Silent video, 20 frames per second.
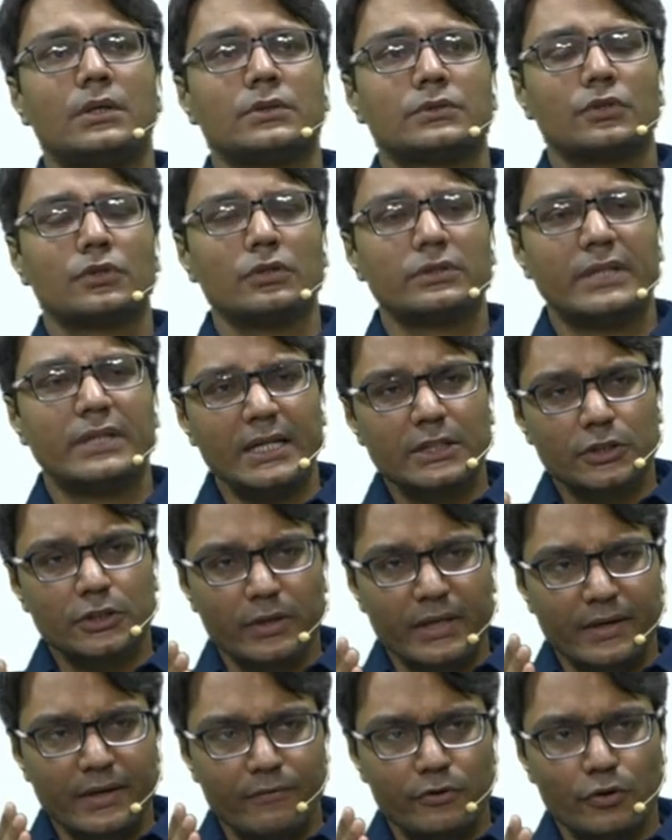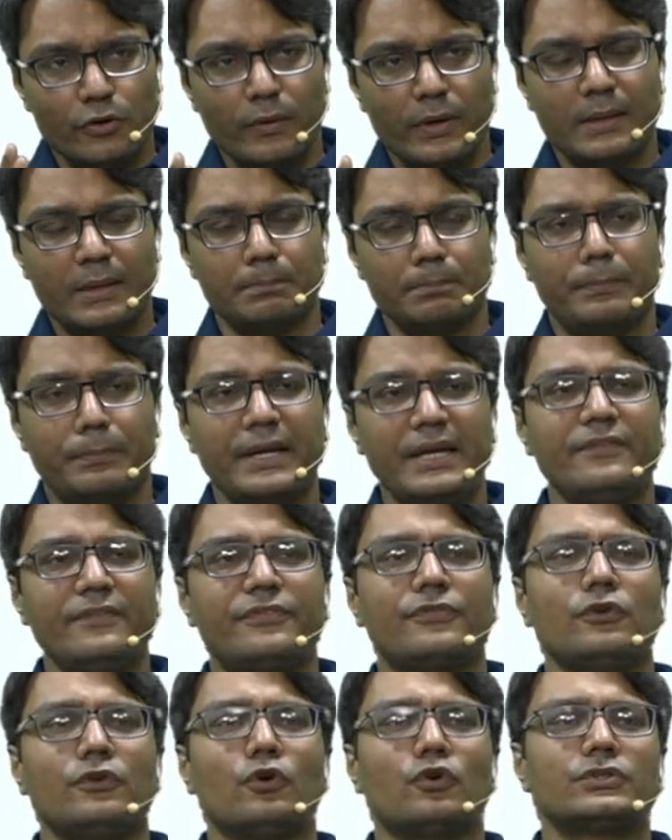So they should give you a
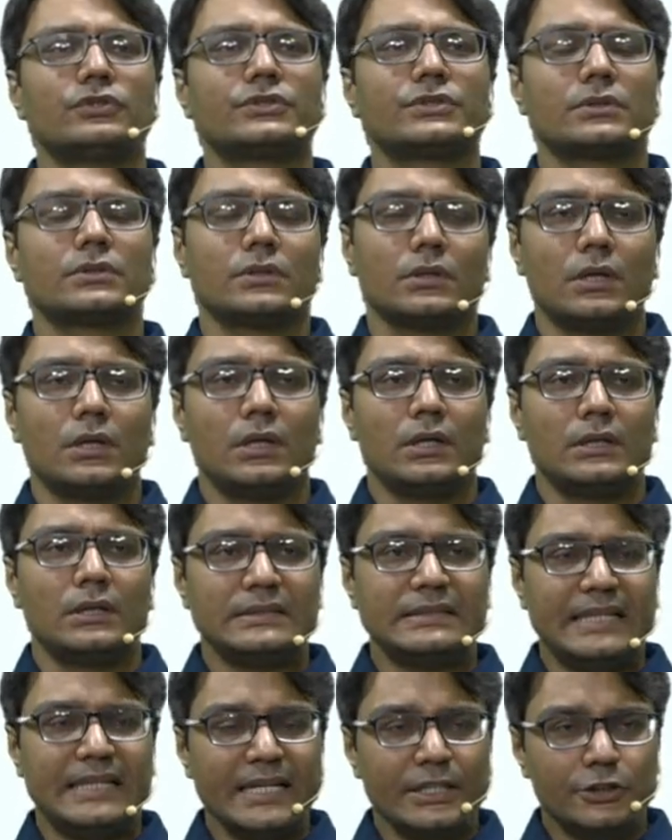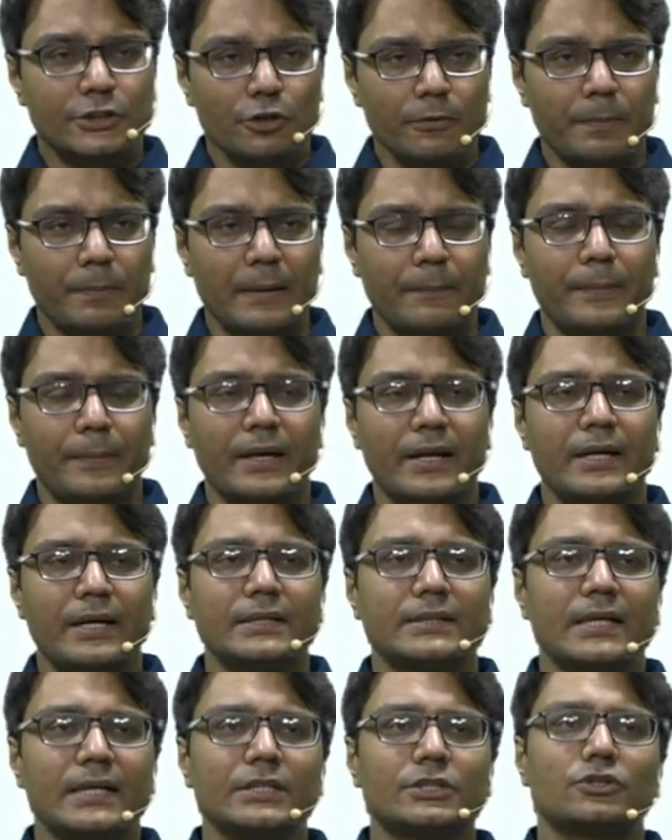brief notes, they should prepare
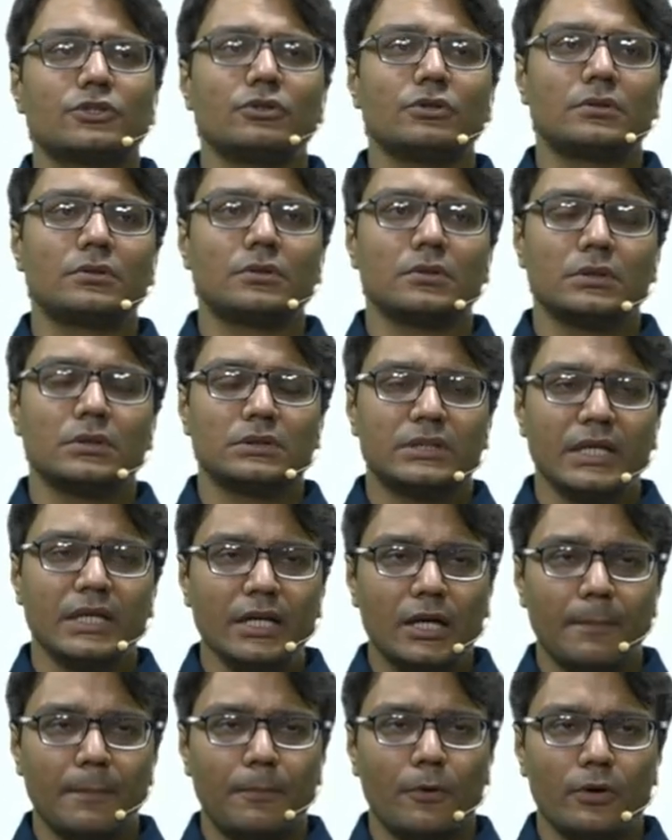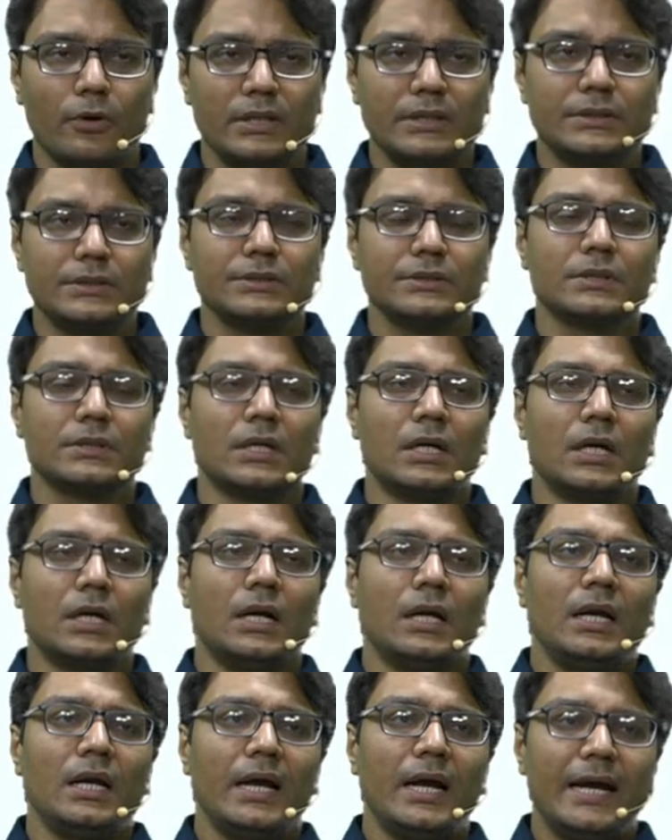it, they should think upon it,
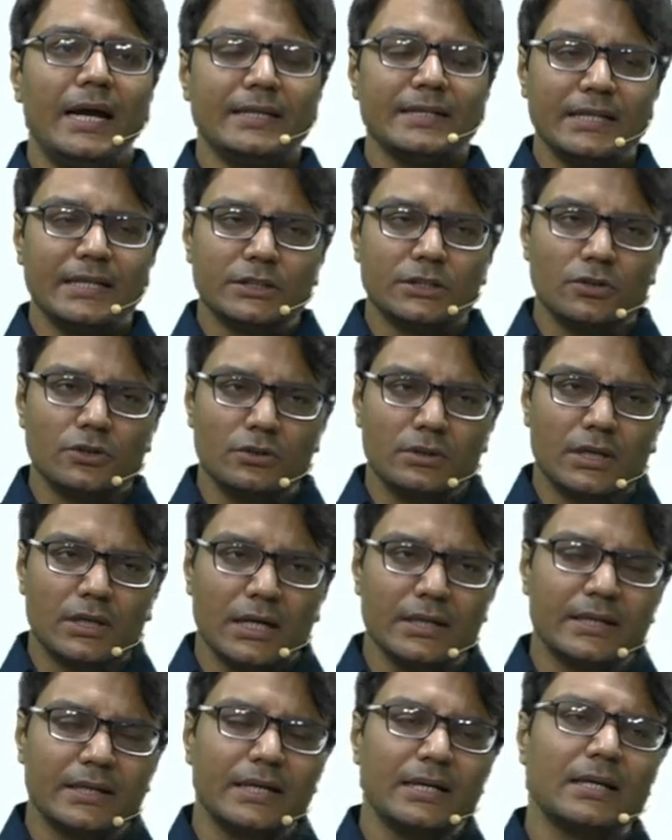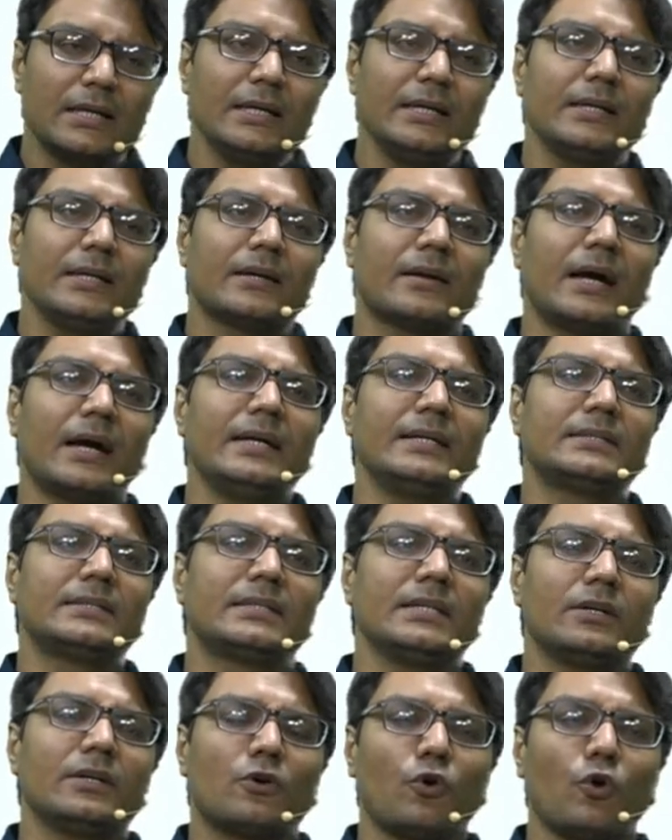and they should concretely write
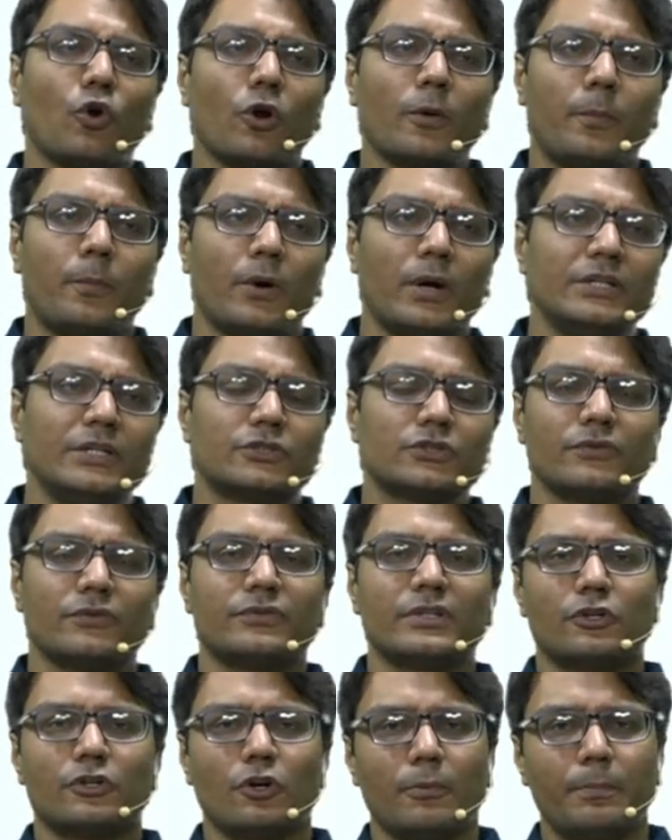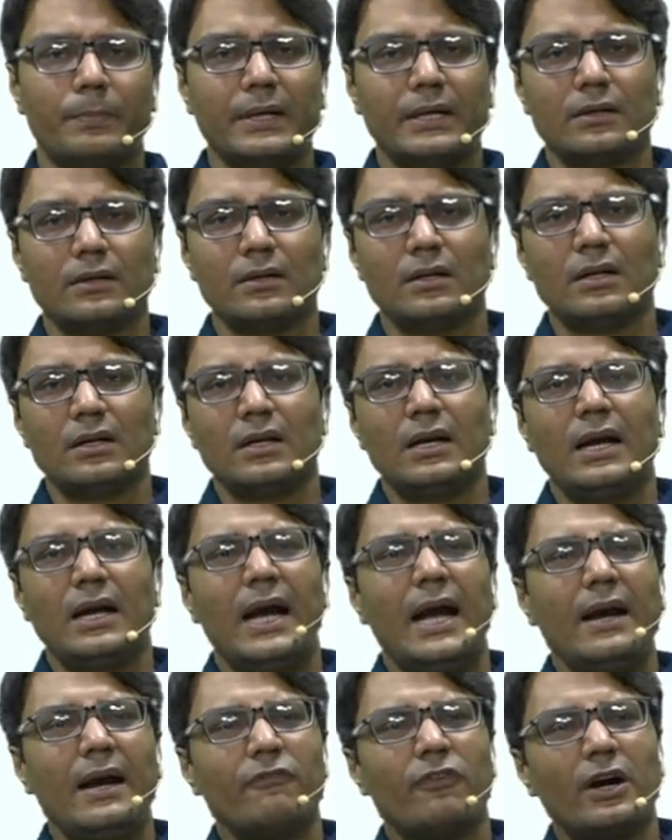the core points of the topic,
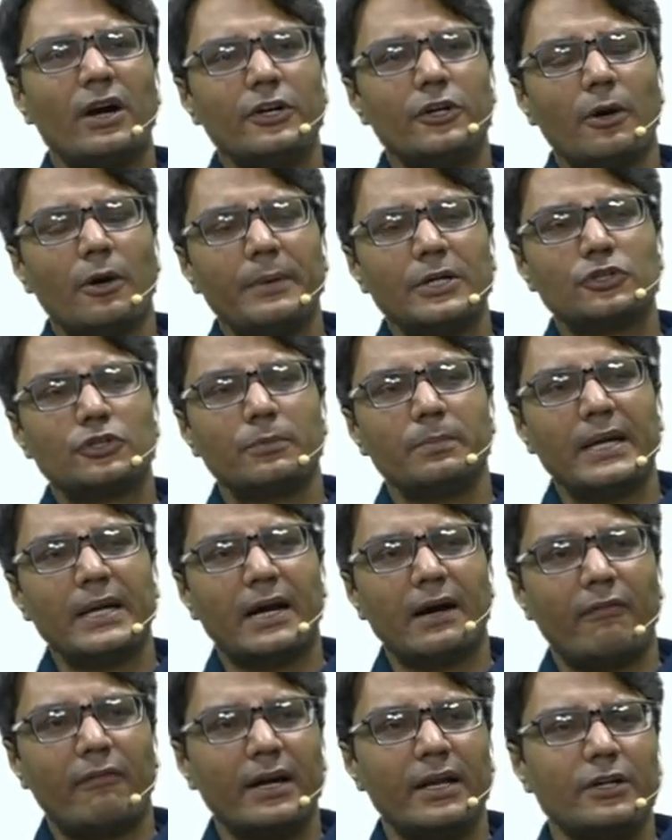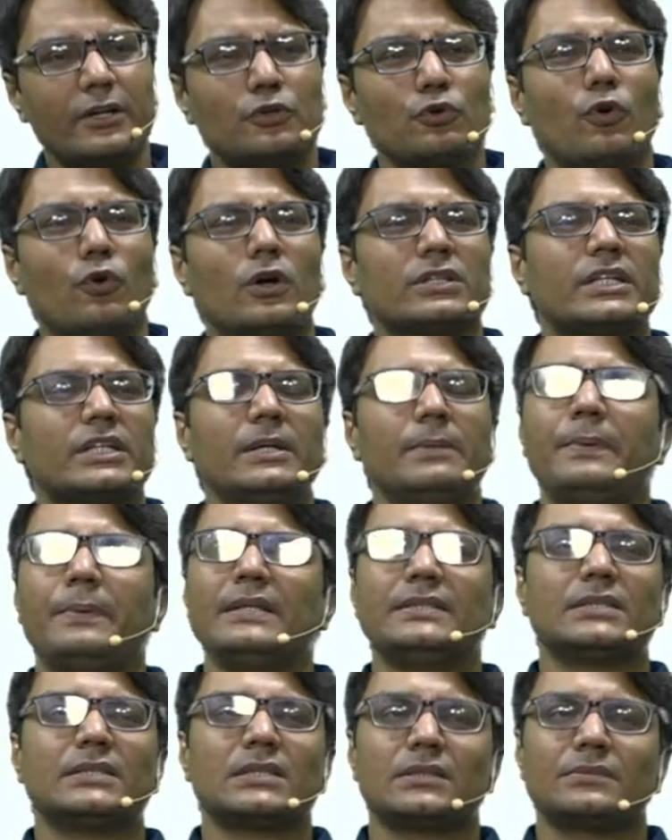and one topic should be covered in 2 or 3
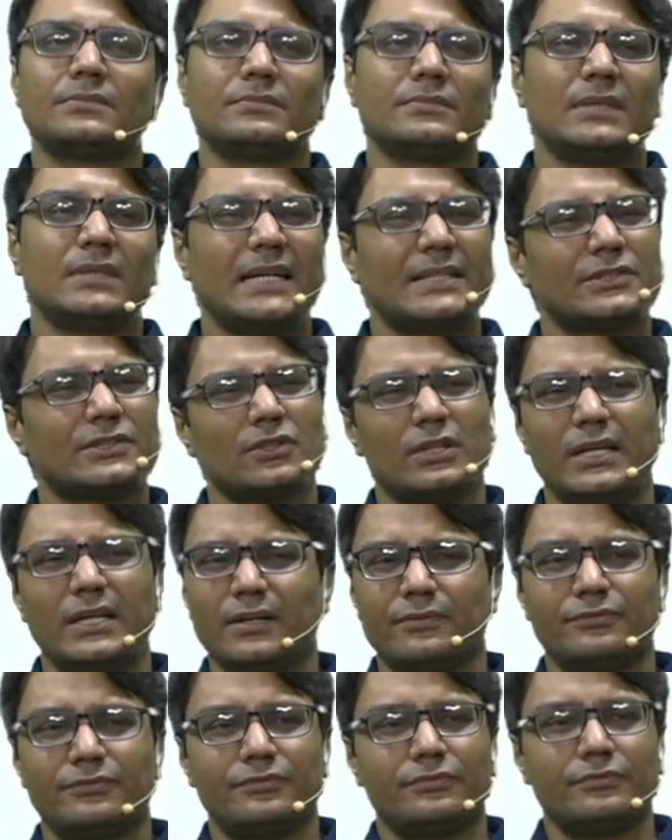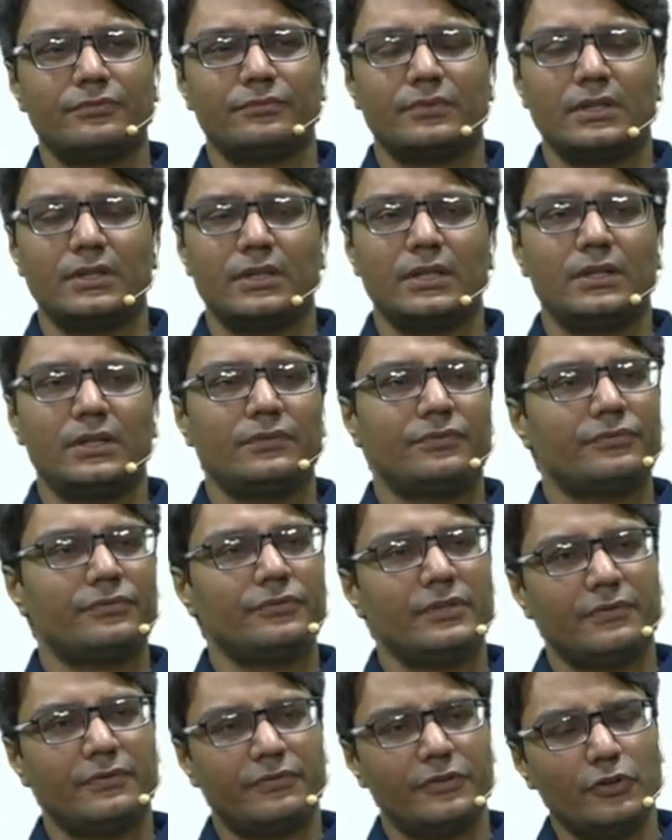pages. That's enough.
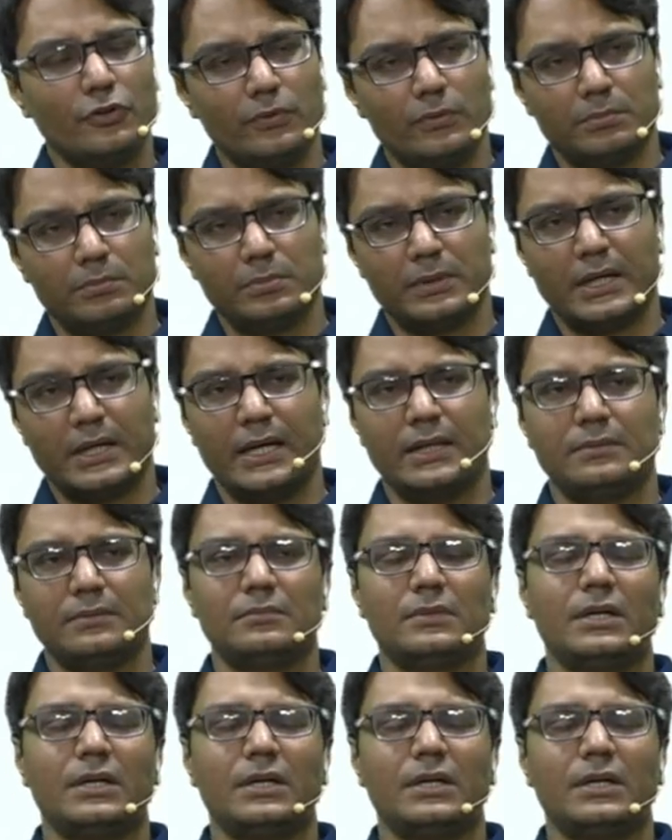If you can